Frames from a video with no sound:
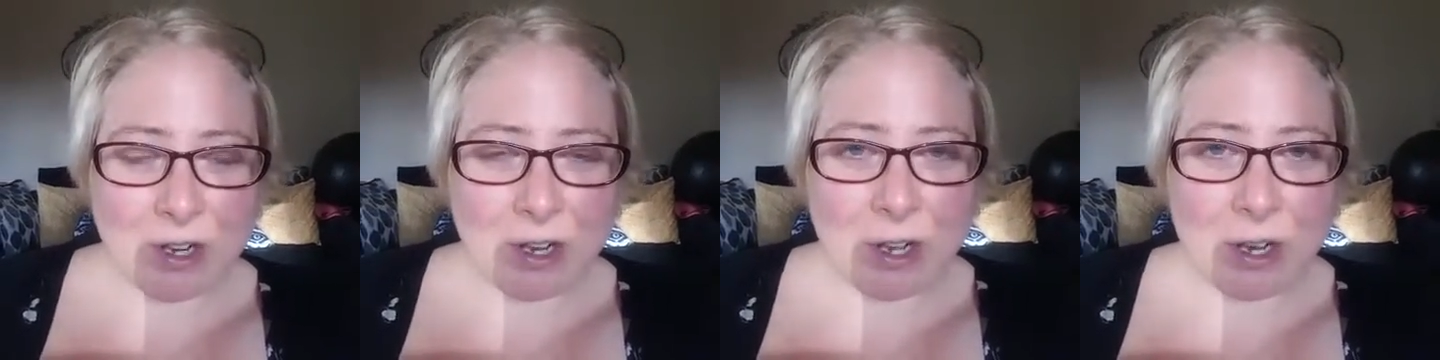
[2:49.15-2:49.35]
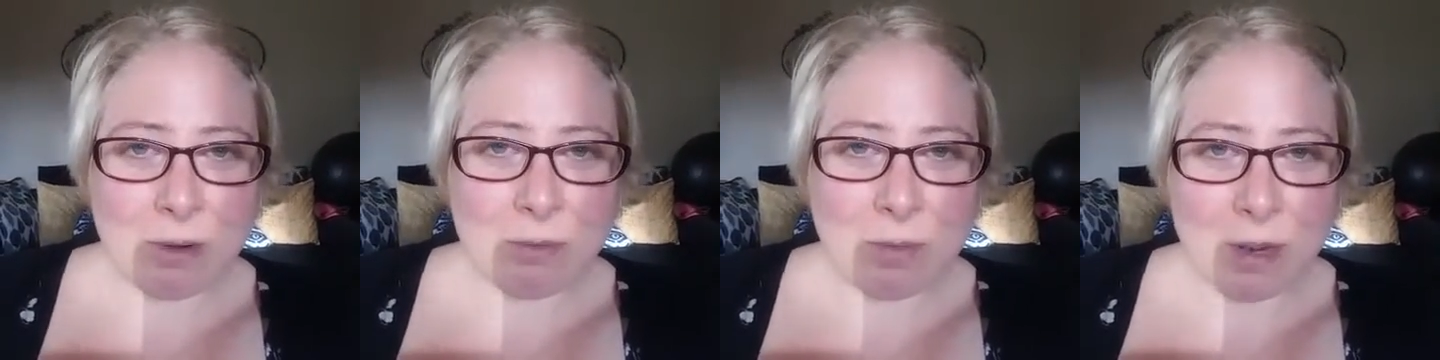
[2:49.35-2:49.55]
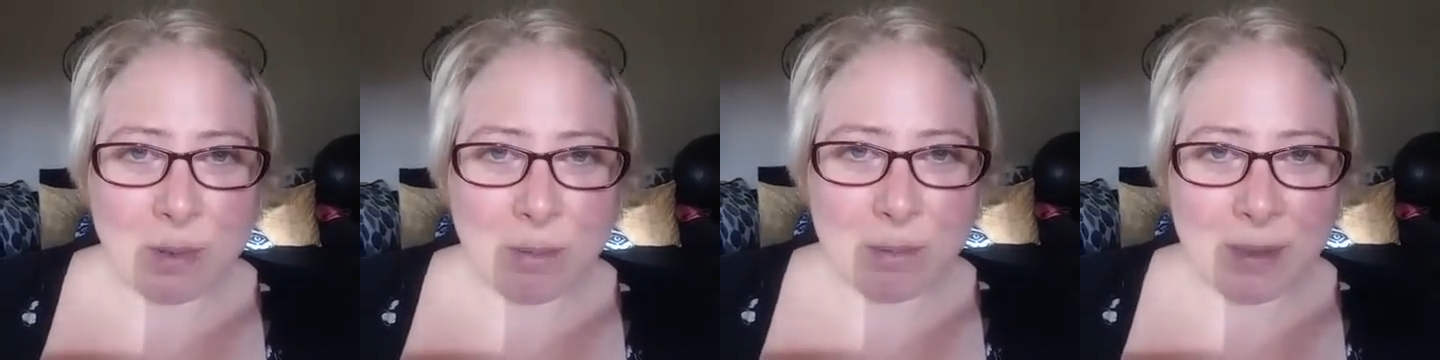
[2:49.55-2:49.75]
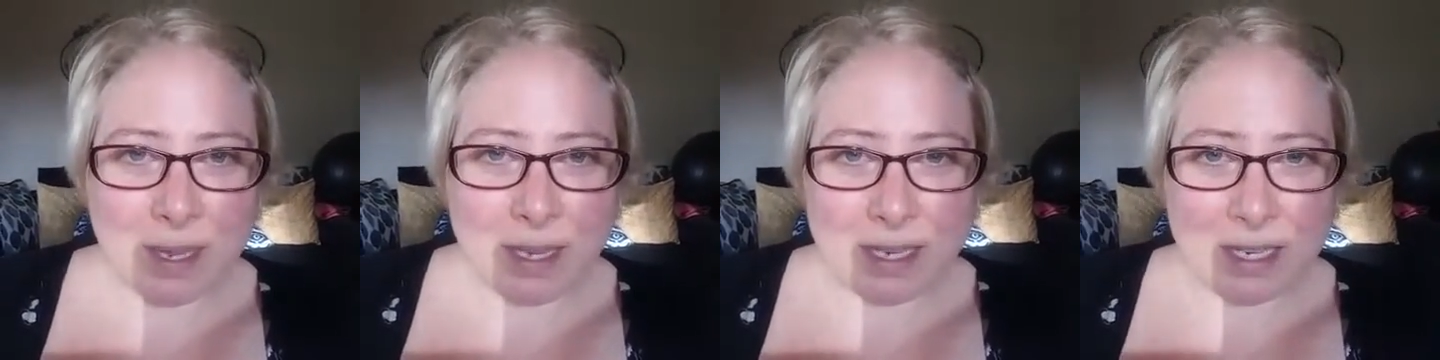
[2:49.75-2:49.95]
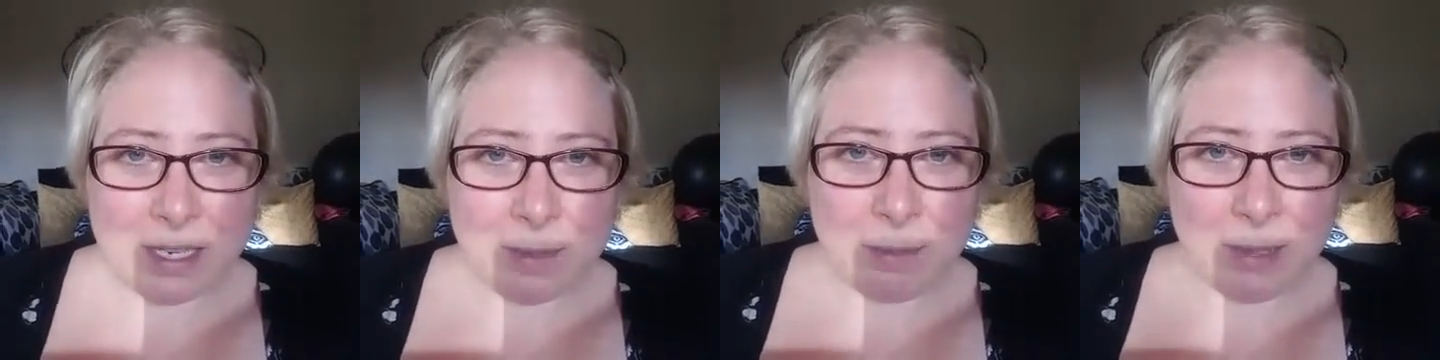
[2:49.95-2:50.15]
on my
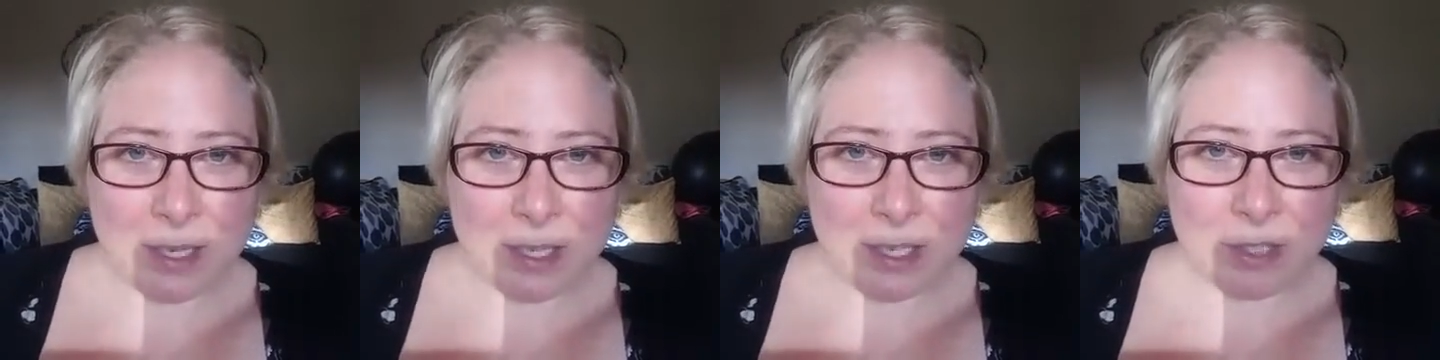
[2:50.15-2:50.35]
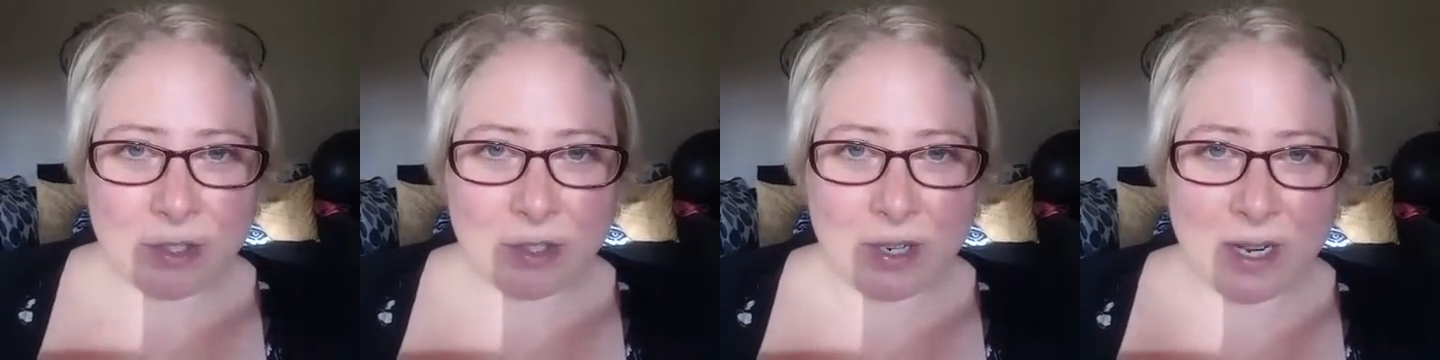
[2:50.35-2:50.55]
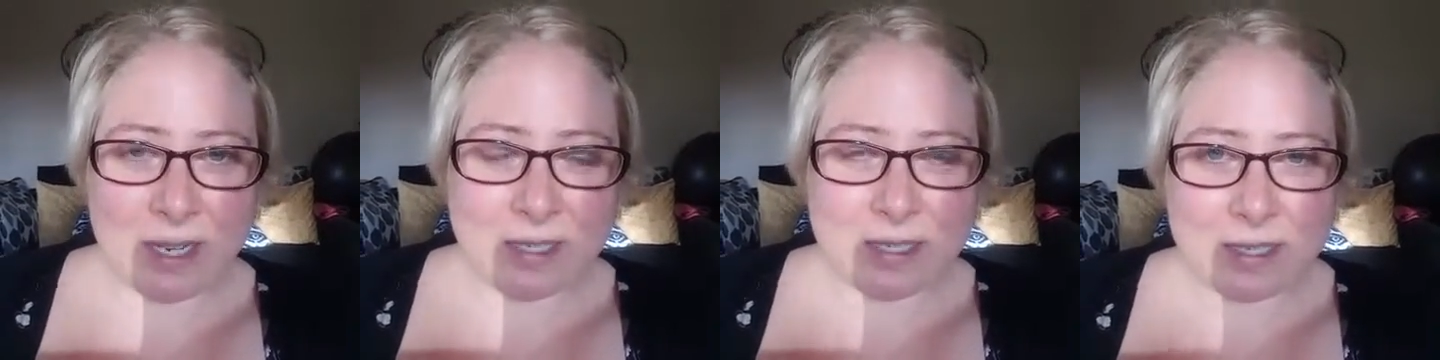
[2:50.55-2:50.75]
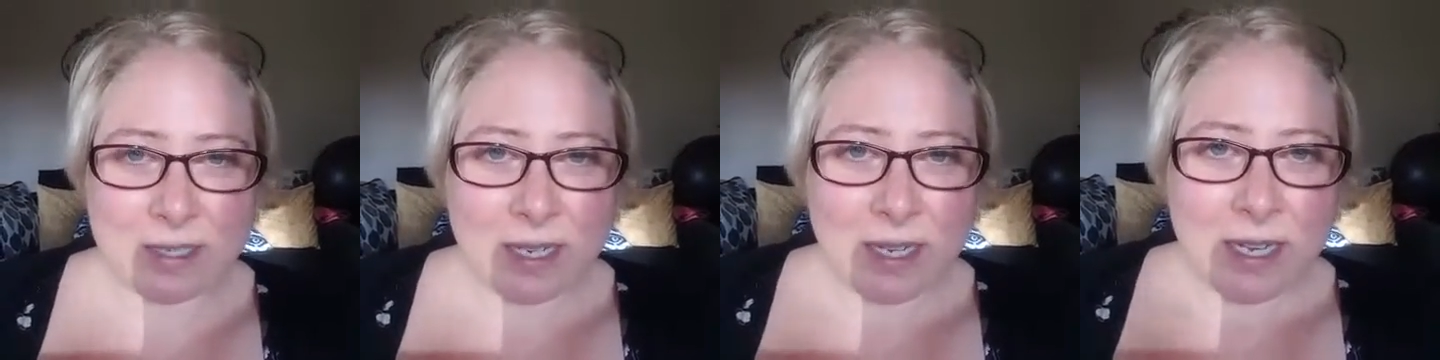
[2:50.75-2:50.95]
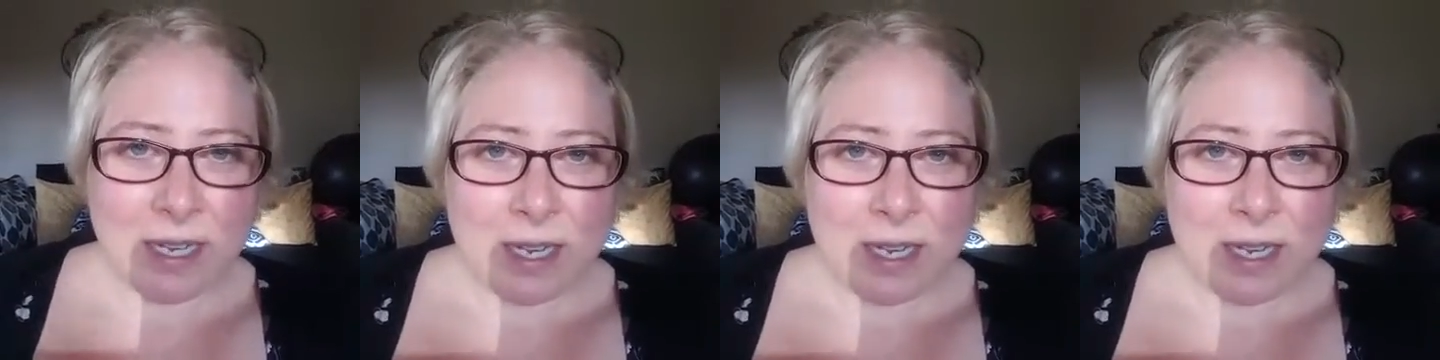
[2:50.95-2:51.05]
main email address